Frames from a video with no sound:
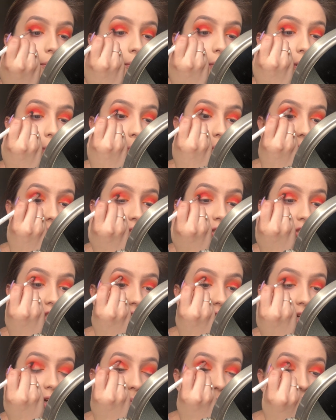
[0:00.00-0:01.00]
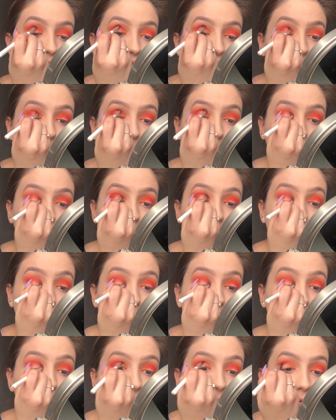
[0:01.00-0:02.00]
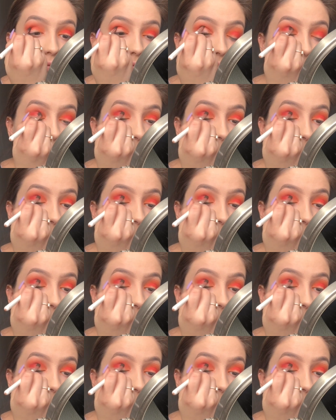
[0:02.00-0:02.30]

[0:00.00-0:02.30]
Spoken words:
my brush and I'm just going to blend it out.